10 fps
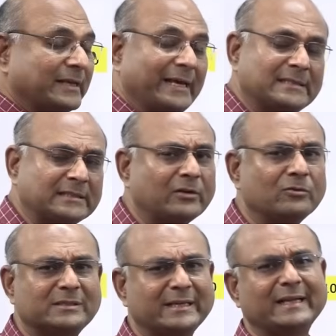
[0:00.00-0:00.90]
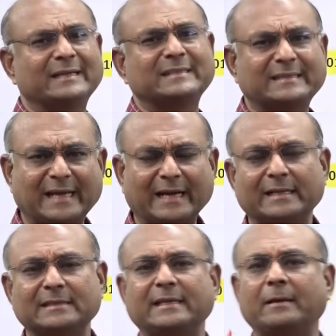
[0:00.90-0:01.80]
cases, and you will see that it is exactly
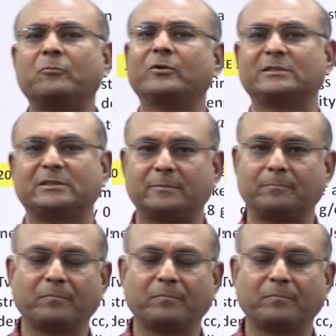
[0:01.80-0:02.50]
the same question.